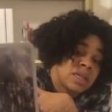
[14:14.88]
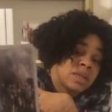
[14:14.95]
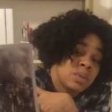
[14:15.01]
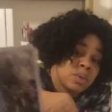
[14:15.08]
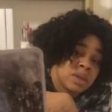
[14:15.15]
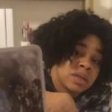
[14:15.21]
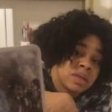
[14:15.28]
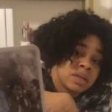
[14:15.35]

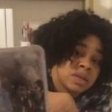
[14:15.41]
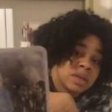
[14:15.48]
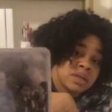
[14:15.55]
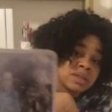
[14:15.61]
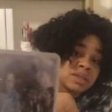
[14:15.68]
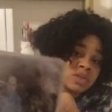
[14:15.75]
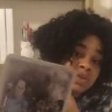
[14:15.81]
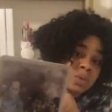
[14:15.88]
with a
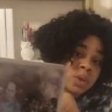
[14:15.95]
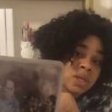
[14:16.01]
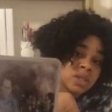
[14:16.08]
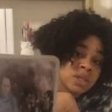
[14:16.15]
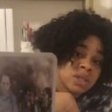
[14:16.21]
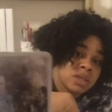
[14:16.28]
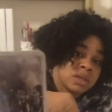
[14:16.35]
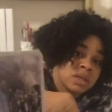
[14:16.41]

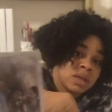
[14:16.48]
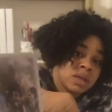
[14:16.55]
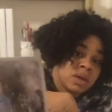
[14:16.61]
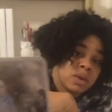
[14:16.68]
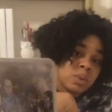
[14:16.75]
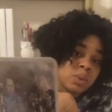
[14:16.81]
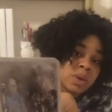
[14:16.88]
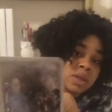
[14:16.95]
situation
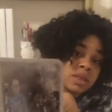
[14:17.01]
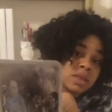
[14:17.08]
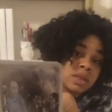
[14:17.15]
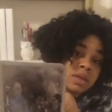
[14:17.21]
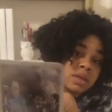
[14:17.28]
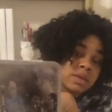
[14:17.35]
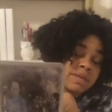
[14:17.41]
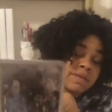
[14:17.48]
with
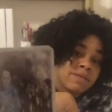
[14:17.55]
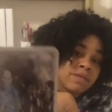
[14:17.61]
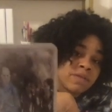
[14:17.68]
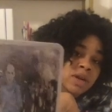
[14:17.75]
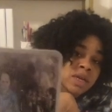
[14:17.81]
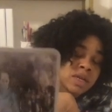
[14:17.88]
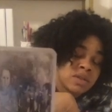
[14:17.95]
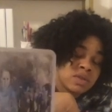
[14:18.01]

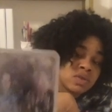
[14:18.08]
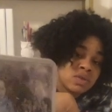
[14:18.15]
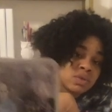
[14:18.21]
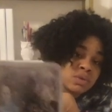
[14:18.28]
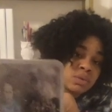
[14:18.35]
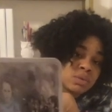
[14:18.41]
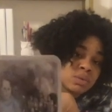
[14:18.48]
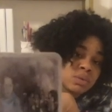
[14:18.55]
friends
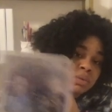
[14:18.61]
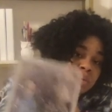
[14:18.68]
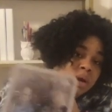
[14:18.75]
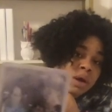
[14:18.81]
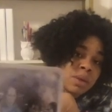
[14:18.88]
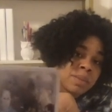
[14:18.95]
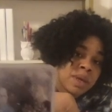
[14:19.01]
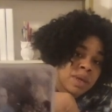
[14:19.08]
who
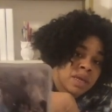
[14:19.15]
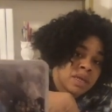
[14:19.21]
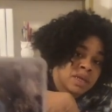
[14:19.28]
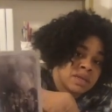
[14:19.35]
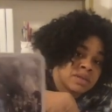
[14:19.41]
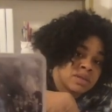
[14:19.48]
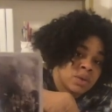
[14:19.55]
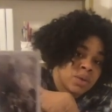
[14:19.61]
are being
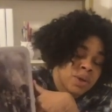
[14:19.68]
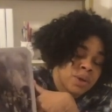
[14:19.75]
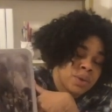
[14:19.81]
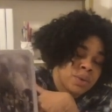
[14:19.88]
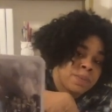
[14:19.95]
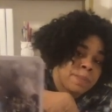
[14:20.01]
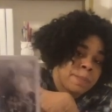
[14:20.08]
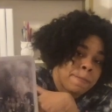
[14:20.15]
disloyal
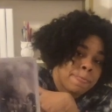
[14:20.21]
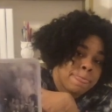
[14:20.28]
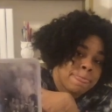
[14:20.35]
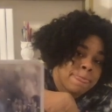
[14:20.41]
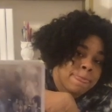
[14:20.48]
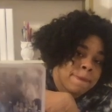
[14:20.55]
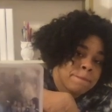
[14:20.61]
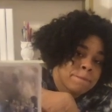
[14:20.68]

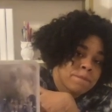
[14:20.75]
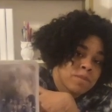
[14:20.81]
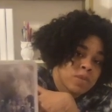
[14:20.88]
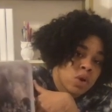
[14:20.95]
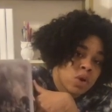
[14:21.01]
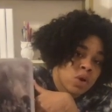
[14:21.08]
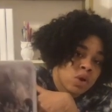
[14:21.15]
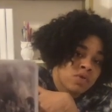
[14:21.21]

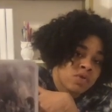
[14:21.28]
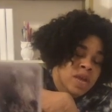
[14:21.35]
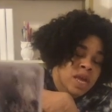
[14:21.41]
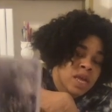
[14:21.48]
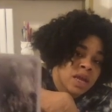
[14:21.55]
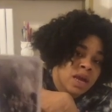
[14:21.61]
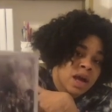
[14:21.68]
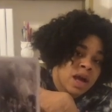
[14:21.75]
or
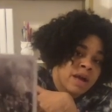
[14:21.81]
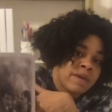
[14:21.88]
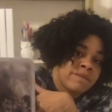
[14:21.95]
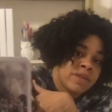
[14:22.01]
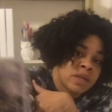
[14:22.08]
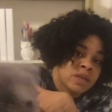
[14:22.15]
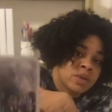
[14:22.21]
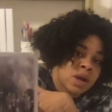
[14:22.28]
creating
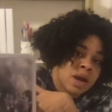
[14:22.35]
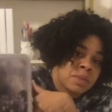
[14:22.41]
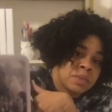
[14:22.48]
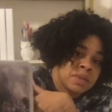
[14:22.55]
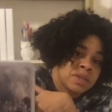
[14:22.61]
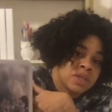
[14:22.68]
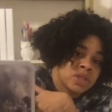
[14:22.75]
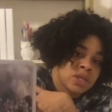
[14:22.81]
conflict or
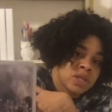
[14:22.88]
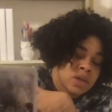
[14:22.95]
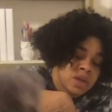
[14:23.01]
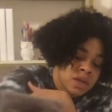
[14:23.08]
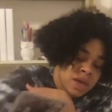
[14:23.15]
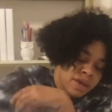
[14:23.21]
competition in your life.